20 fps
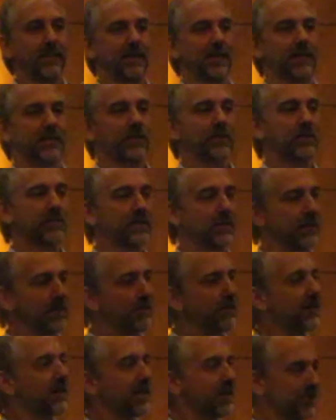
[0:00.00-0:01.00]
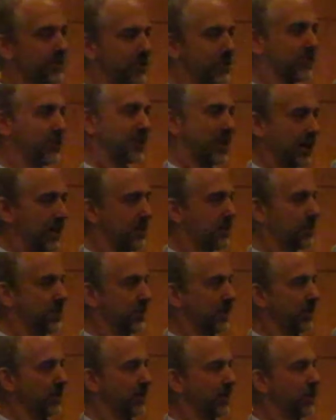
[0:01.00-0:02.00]
And so I was like, well, that sucks, and
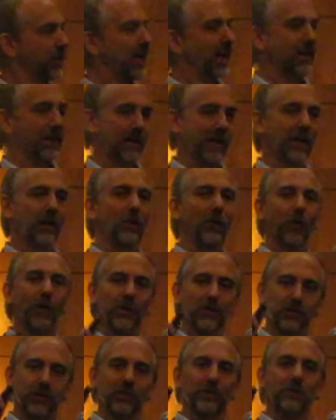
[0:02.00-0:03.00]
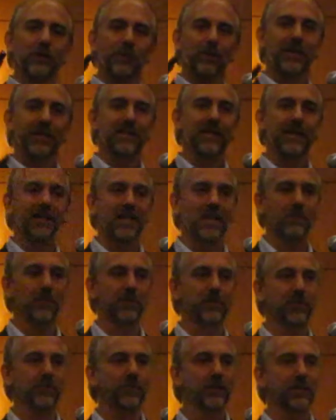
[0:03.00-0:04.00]
who are you to be the
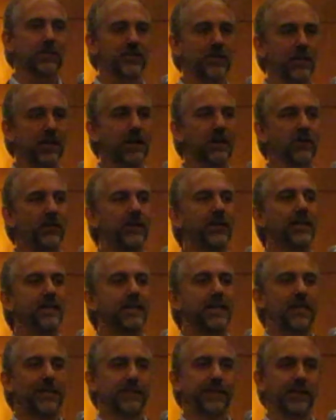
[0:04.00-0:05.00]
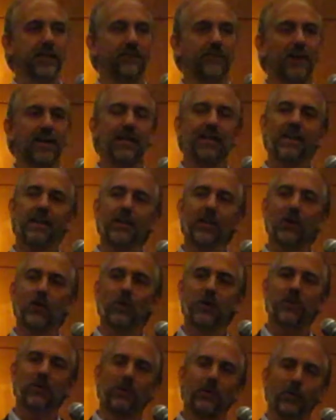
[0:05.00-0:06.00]
gatekeepers of who gets to go? I said, if I can't go
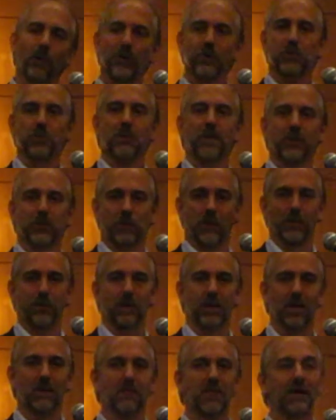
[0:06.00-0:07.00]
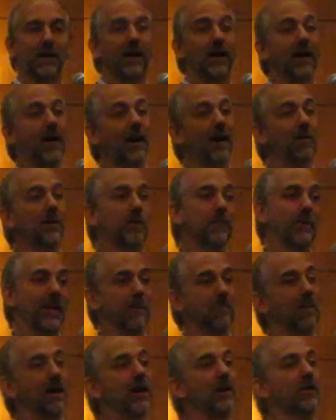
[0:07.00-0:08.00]
with your space program, I'm going to
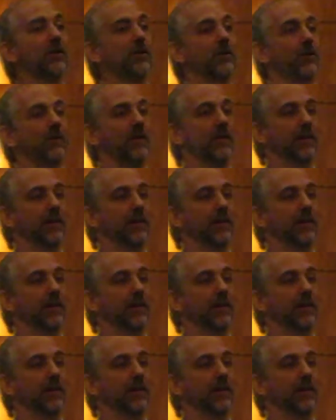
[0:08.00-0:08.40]
make my own.